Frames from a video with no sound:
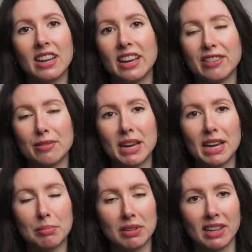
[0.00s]
and to make
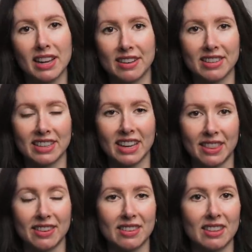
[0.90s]
a plan to
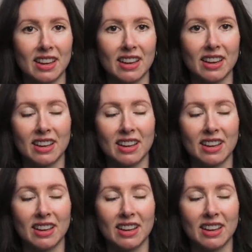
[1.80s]
get this thing.